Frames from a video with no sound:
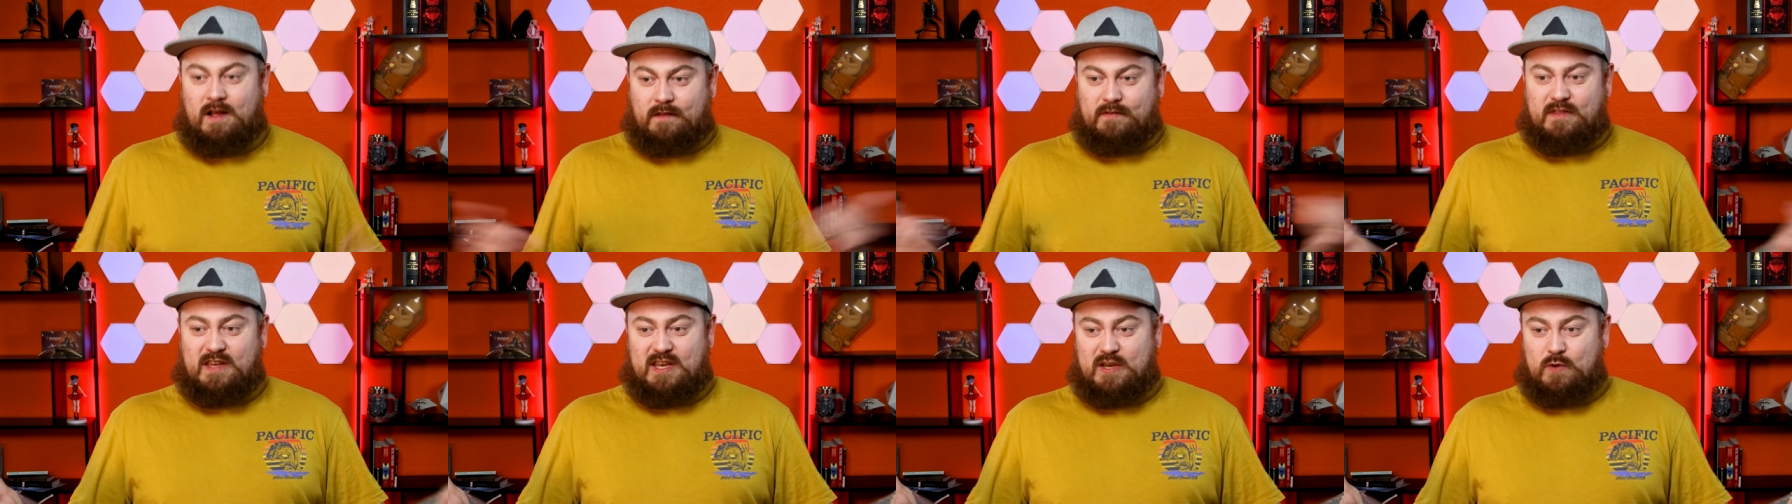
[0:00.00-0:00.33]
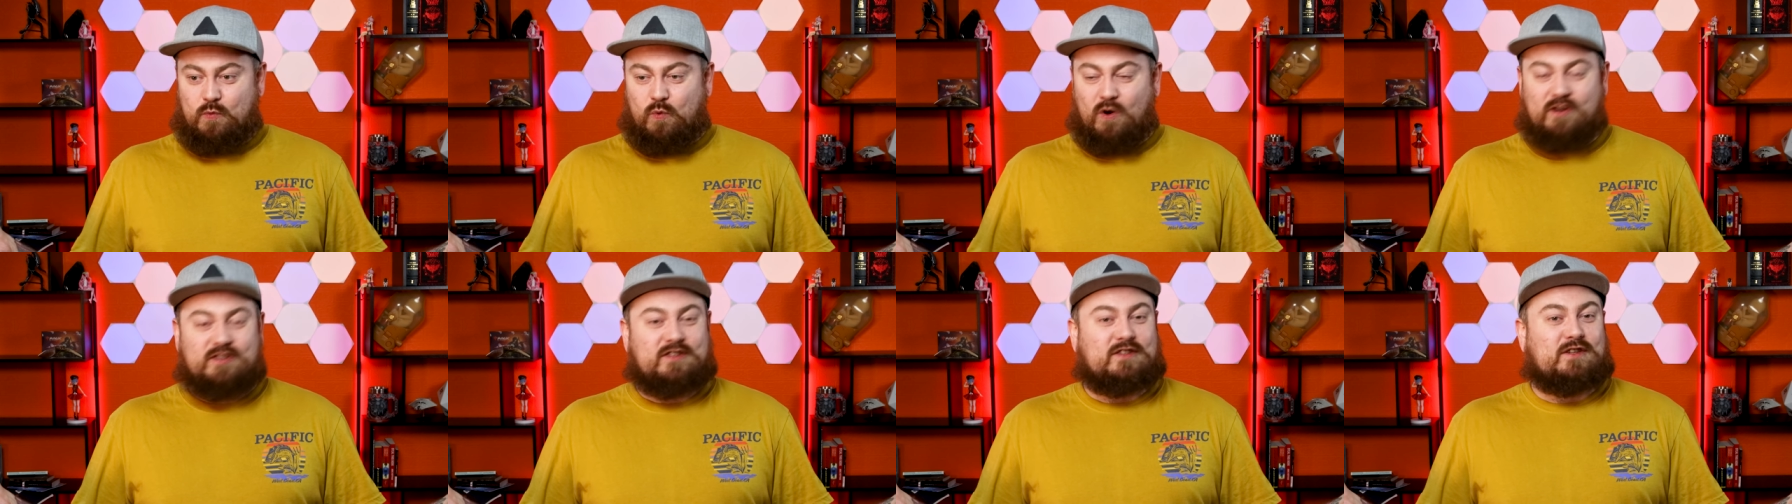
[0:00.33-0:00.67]
the
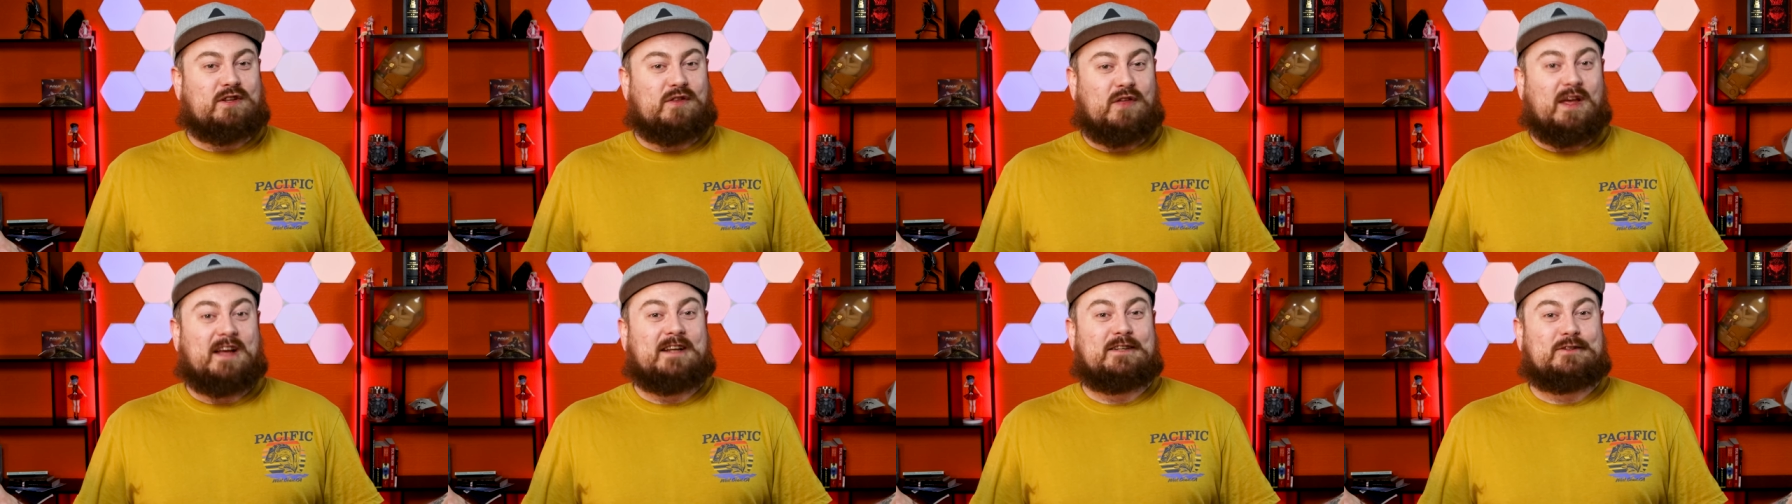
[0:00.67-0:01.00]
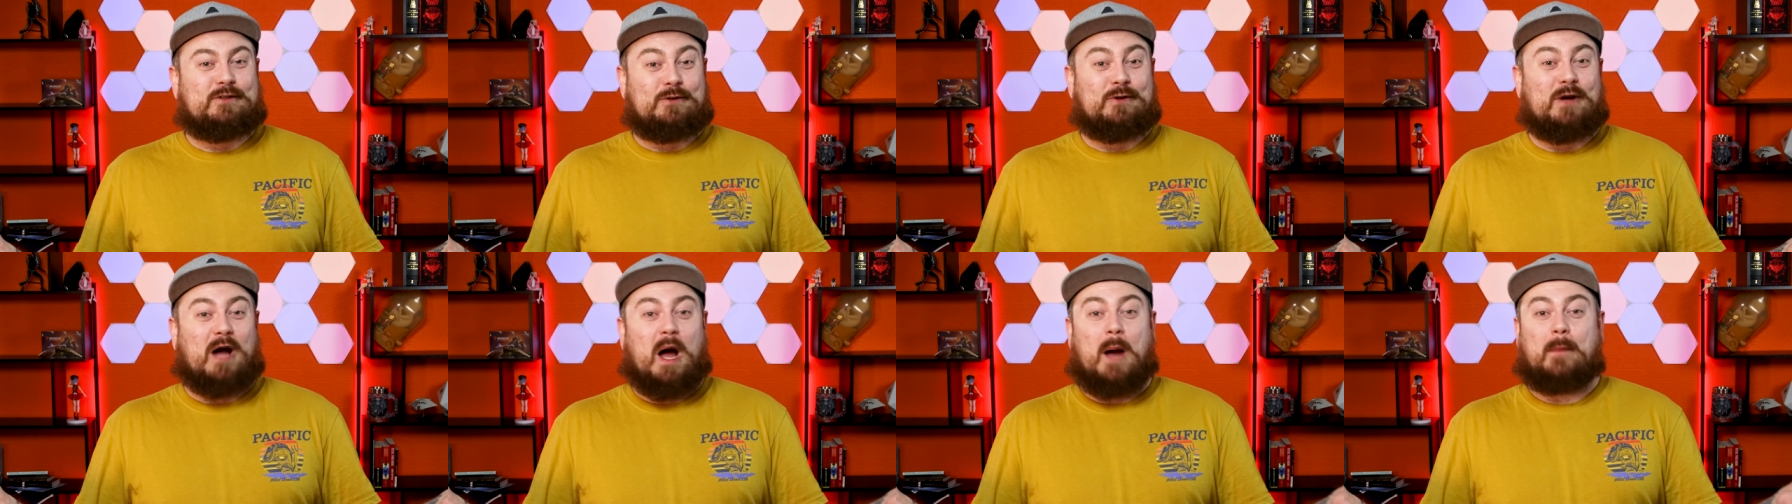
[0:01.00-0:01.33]
worst thing
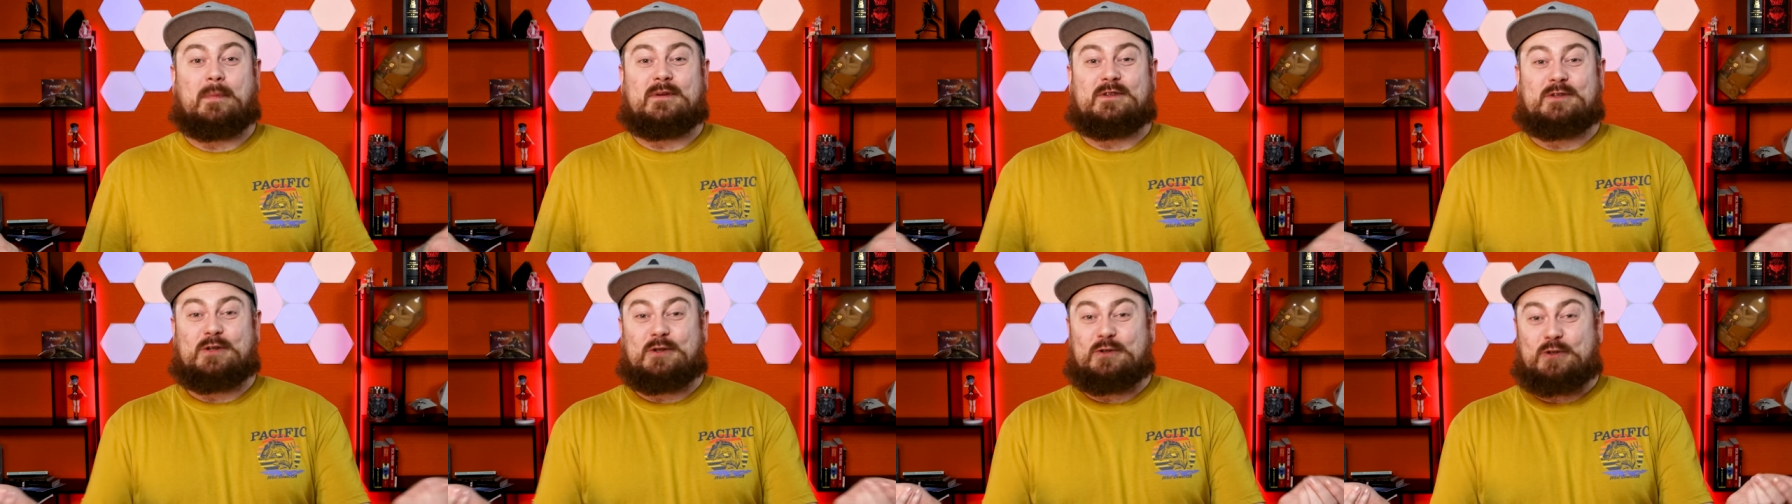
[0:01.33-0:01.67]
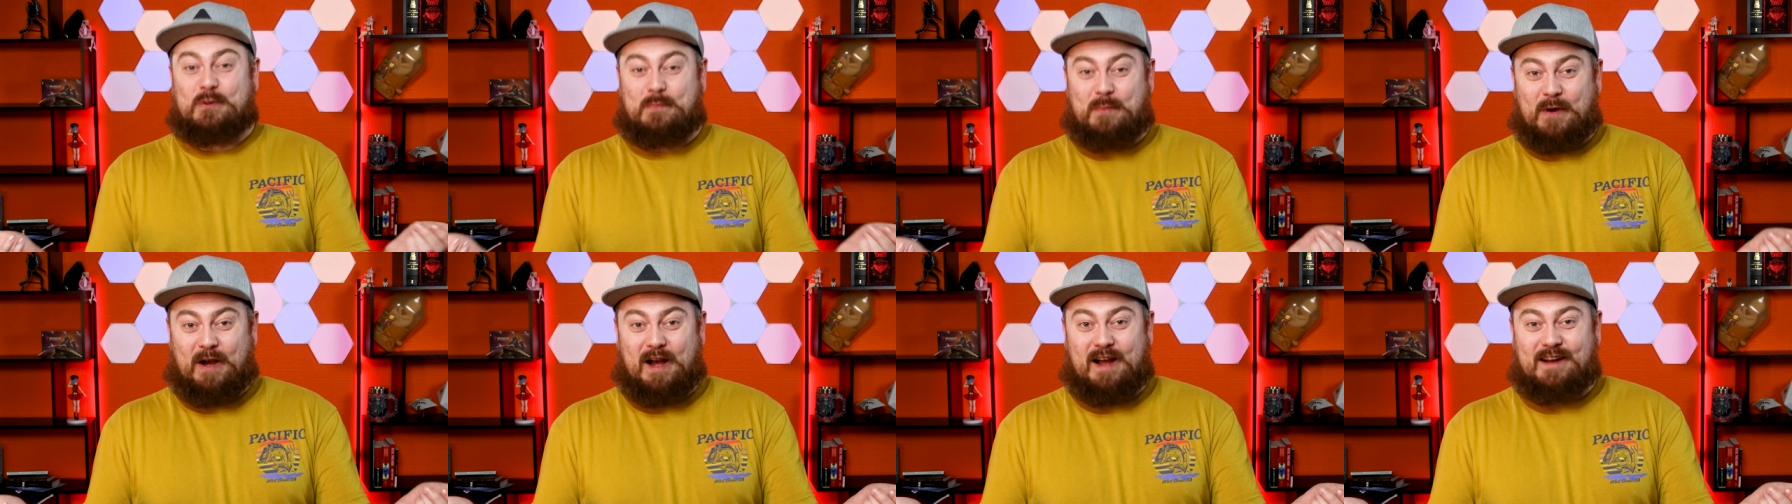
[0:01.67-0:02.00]
to happen to
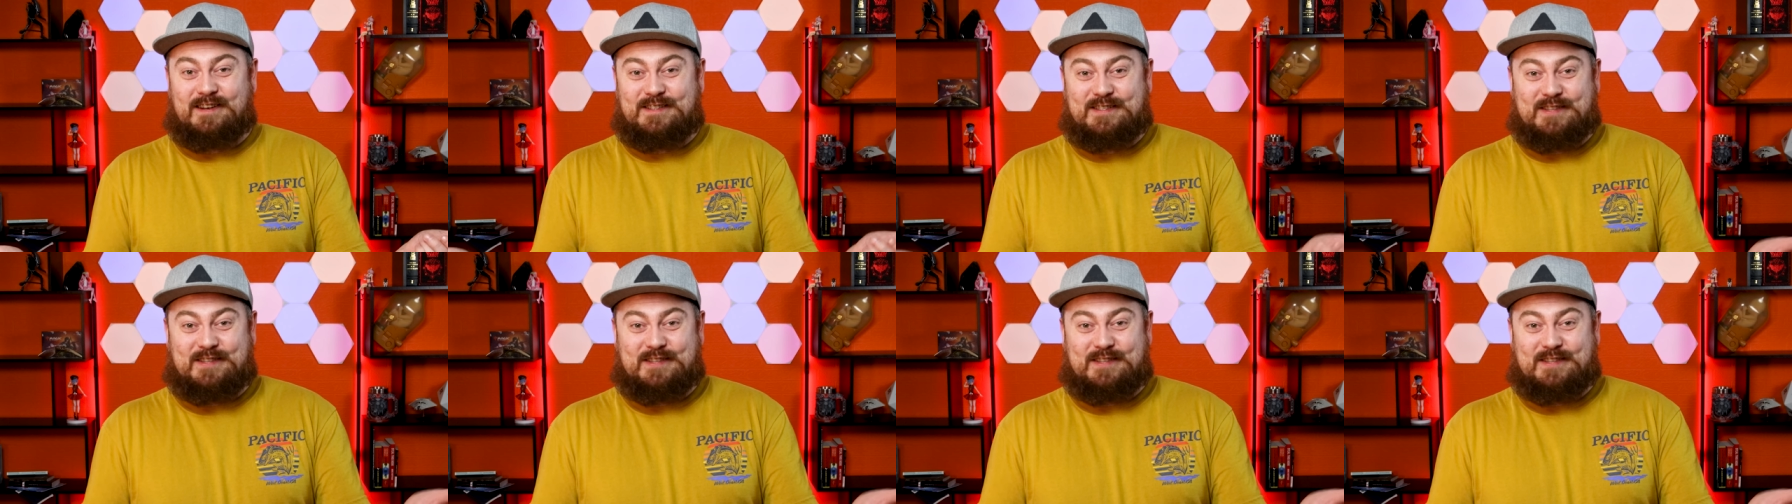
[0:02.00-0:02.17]
Japan